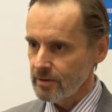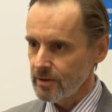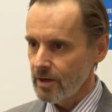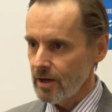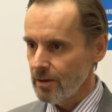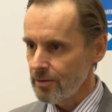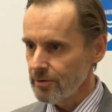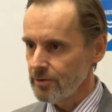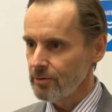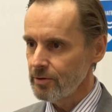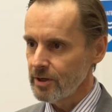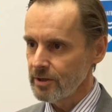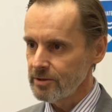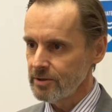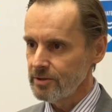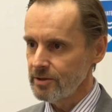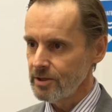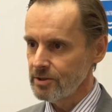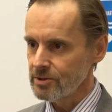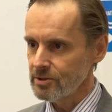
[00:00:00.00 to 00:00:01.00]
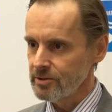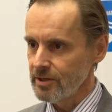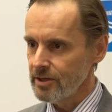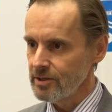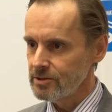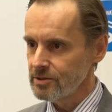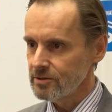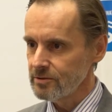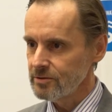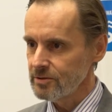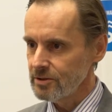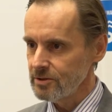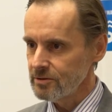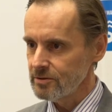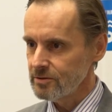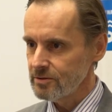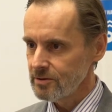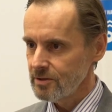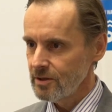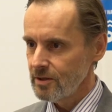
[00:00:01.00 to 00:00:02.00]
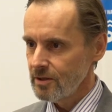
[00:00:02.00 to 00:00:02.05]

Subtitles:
other United Nations agencies,